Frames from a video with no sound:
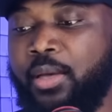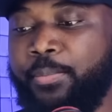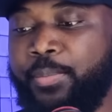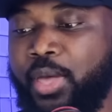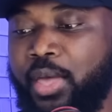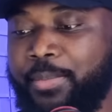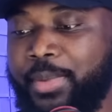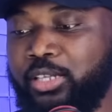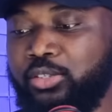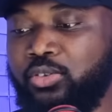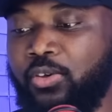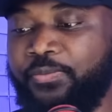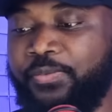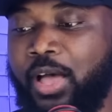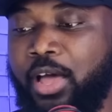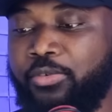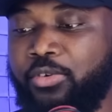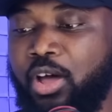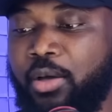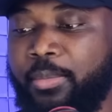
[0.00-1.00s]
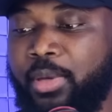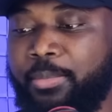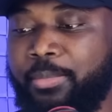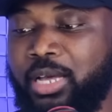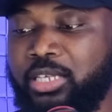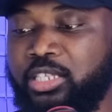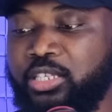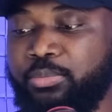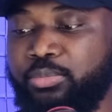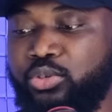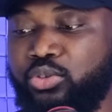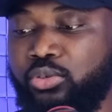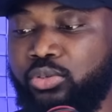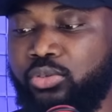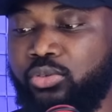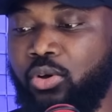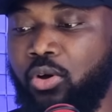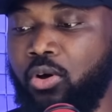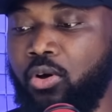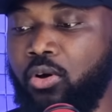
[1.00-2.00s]
Payment of annual membership
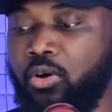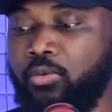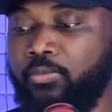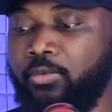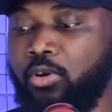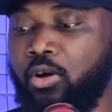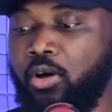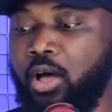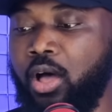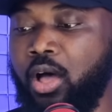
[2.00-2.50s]
dues for